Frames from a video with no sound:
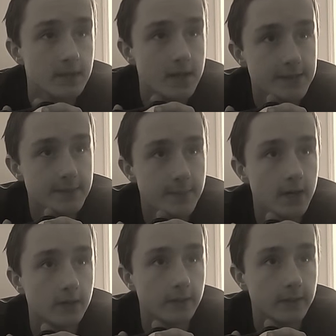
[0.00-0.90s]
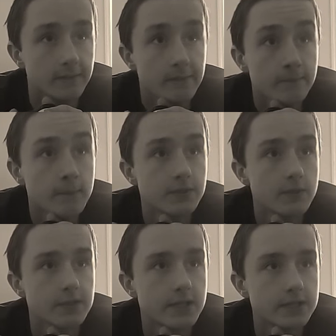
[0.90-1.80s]
Because apparently, Mr.
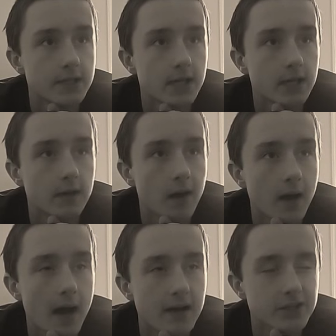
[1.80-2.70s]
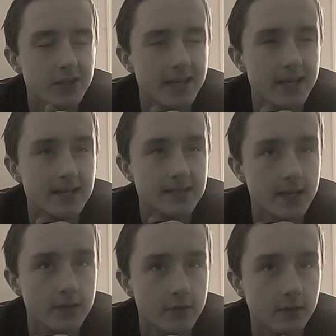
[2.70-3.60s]
Richardson said... Actually, he
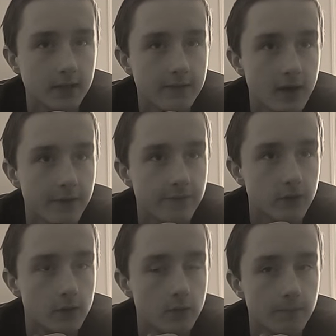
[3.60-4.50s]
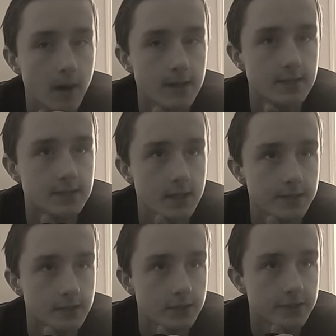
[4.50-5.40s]
said you can leave out a few boxes
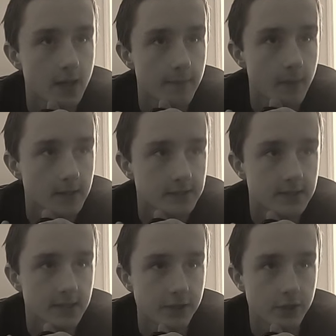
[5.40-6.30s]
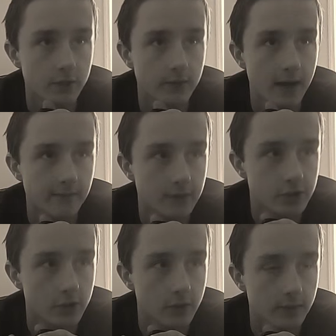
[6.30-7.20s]
because there's some boxes that you don't have to
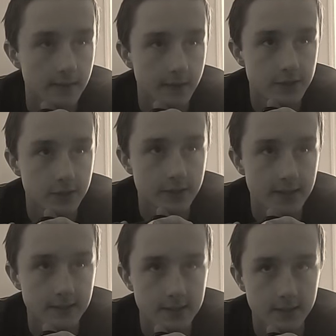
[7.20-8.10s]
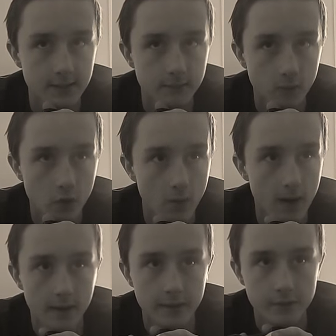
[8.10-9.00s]
show your that doesn't
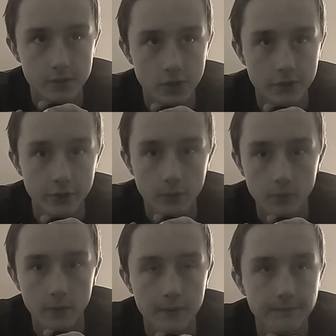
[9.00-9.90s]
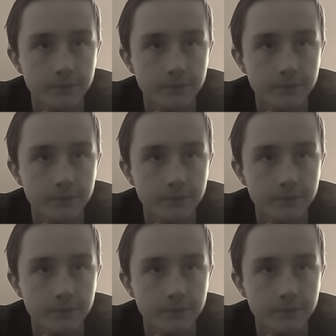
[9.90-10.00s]
require you to show your work.